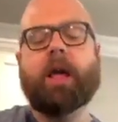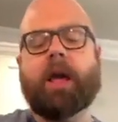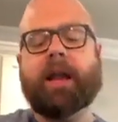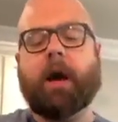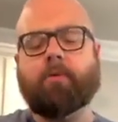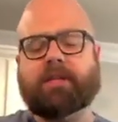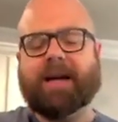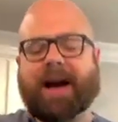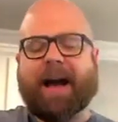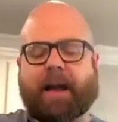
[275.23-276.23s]
and I would
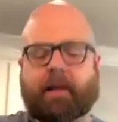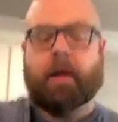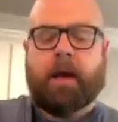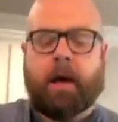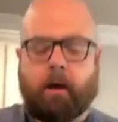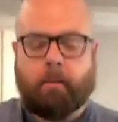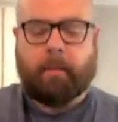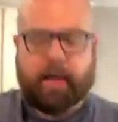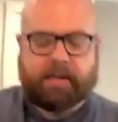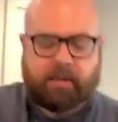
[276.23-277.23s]
tie it
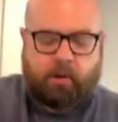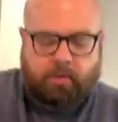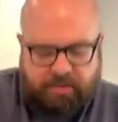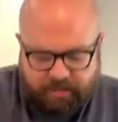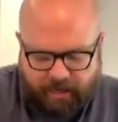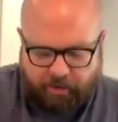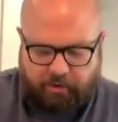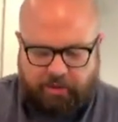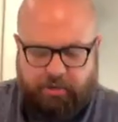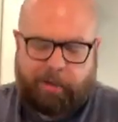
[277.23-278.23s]
as close together
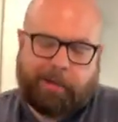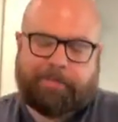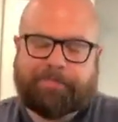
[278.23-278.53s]
into a